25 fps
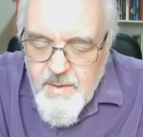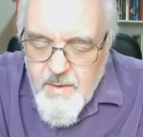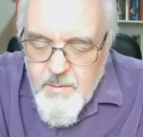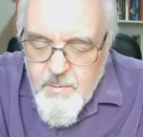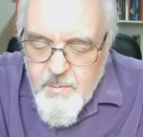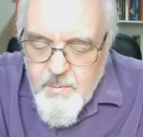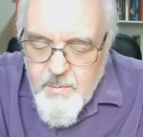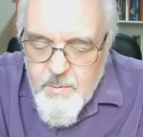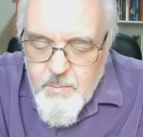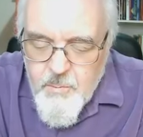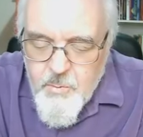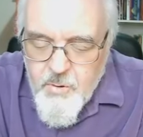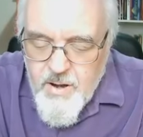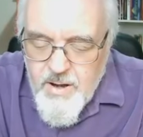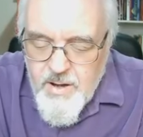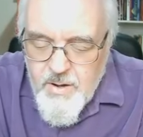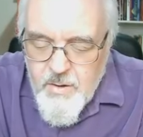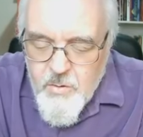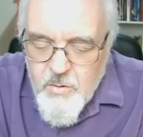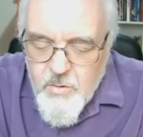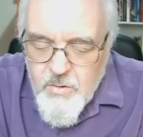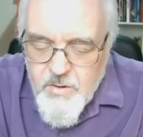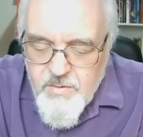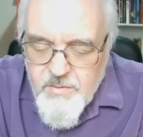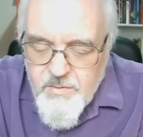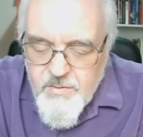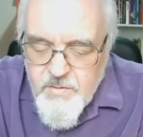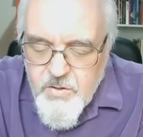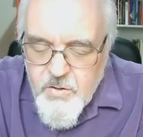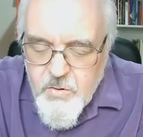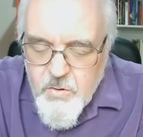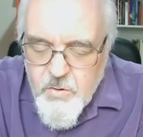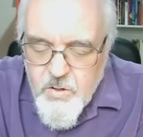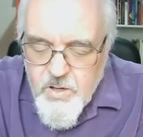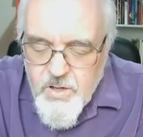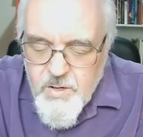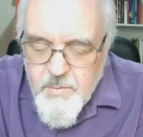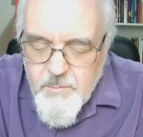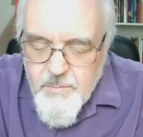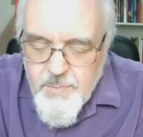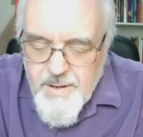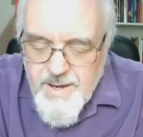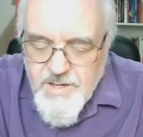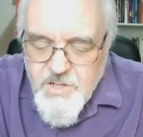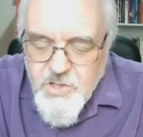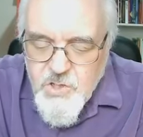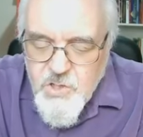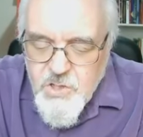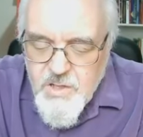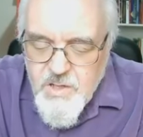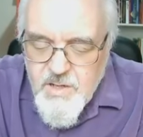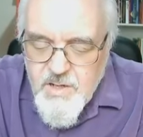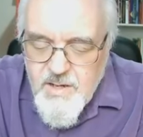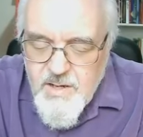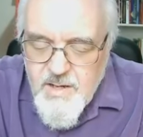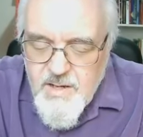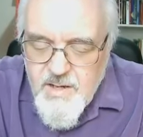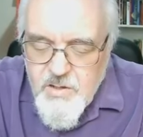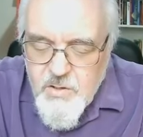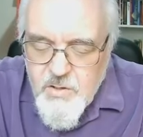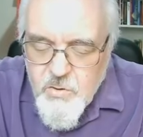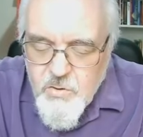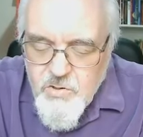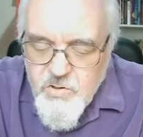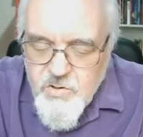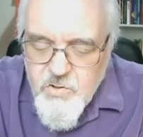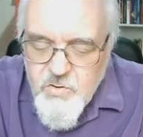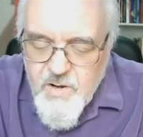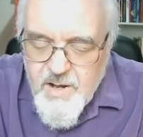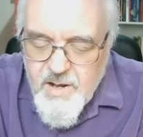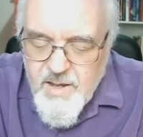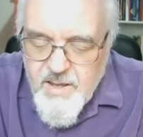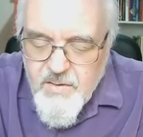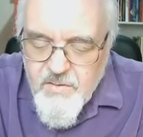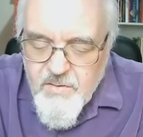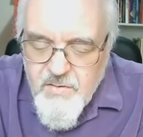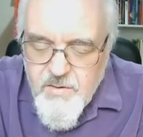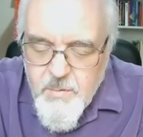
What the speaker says: We pray, Lord, for your compassion and your strength